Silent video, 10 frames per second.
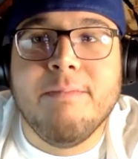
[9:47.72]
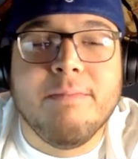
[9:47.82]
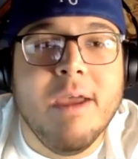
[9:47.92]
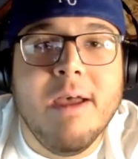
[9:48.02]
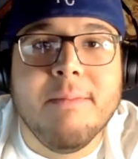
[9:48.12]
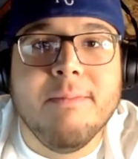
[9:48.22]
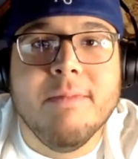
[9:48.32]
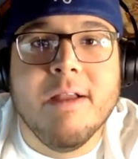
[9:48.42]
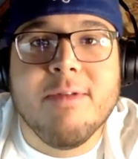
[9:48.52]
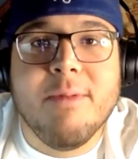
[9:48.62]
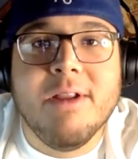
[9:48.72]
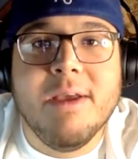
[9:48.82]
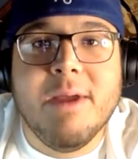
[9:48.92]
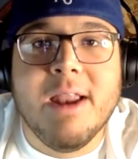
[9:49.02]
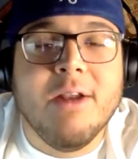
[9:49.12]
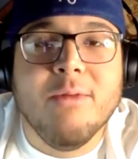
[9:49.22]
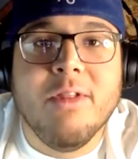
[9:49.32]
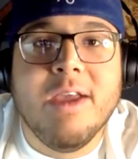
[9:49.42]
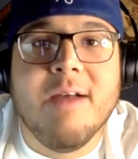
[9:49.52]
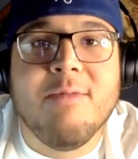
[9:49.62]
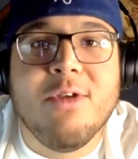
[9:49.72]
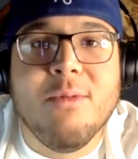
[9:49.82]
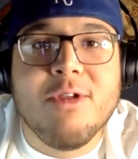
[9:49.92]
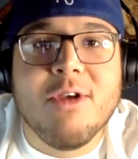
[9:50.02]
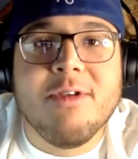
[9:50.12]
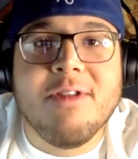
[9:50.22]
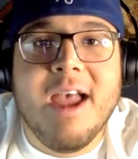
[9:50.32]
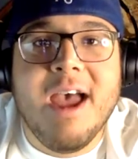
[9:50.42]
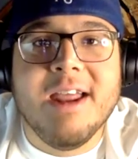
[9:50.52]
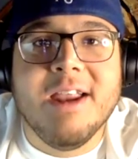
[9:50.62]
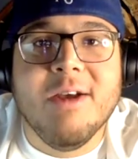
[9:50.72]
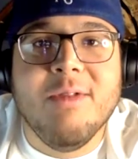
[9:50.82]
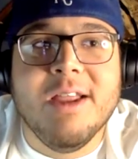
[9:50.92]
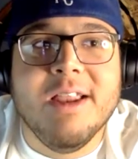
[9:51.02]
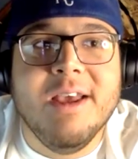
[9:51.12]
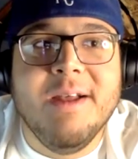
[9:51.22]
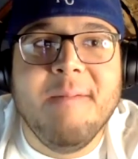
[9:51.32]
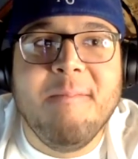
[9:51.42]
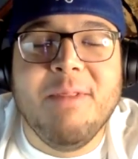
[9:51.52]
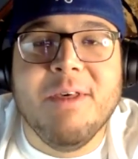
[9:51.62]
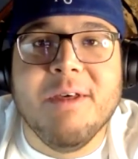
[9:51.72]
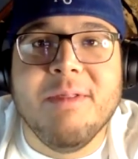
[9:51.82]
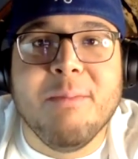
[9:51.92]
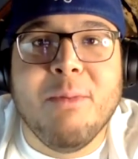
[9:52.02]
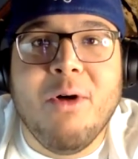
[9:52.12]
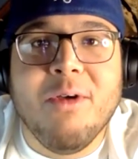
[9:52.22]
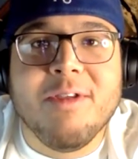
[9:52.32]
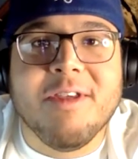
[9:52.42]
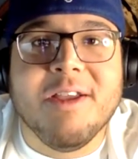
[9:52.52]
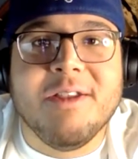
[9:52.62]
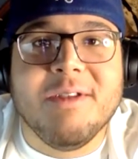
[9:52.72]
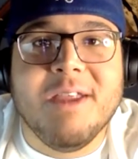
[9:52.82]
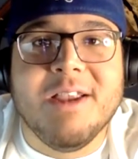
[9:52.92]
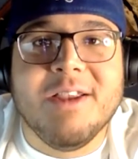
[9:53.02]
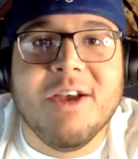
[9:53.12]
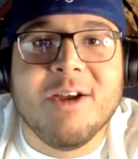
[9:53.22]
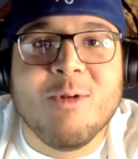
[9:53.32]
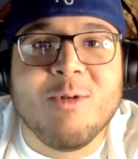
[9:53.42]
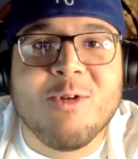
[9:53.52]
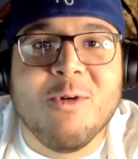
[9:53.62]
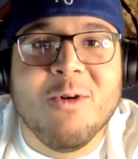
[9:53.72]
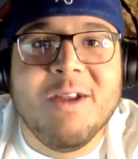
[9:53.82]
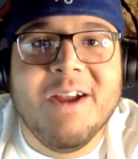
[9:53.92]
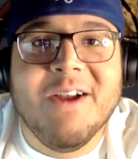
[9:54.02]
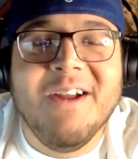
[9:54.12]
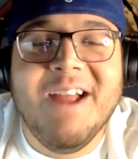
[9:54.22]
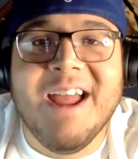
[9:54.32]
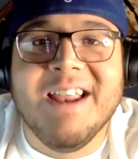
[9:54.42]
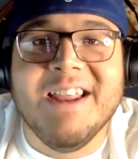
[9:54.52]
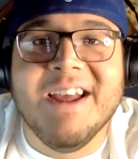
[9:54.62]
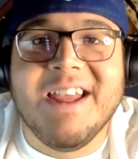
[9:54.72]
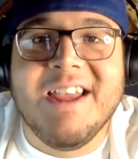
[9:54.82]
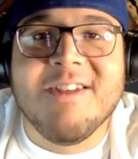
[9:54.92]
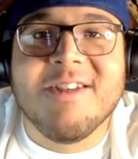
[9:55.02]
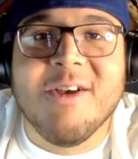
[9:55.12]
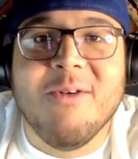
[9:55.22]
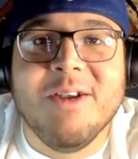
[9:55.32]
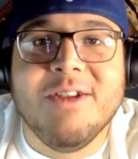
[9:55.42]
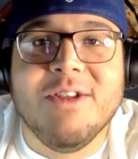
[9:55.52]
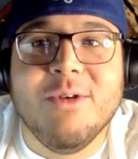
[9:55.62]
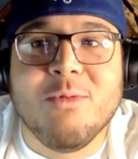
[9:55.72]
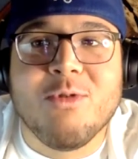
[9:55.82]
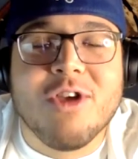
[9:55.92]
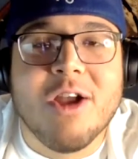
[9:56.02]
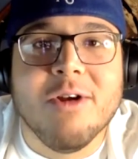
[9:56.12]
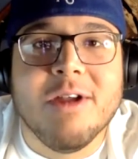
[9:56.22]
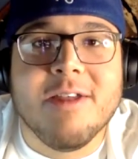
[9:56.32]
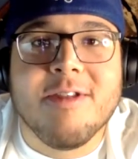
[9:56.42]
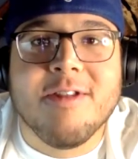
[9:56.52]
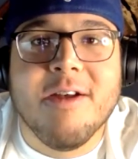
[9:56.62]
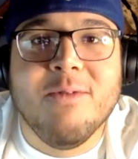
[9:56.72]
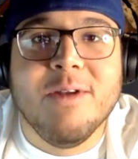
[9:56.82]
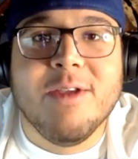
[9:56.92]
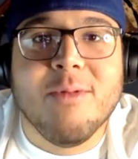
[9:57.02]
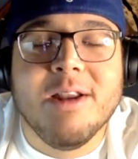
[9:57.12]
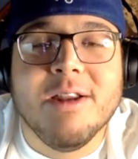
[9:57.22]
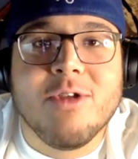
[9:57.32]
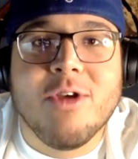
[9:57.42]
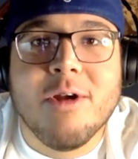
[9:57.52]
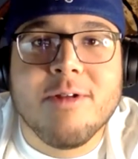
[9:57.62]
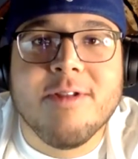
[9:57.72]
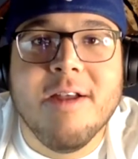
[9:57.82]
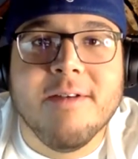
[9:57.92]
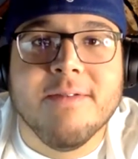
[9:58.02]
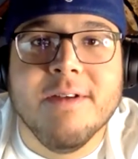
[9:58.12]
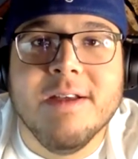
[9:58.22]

yeah, that's about it, man. I don't really have too much else to add. I know that the ball is in Tucker's court here, and he's going to share his stuff when he's ready to share his stuff.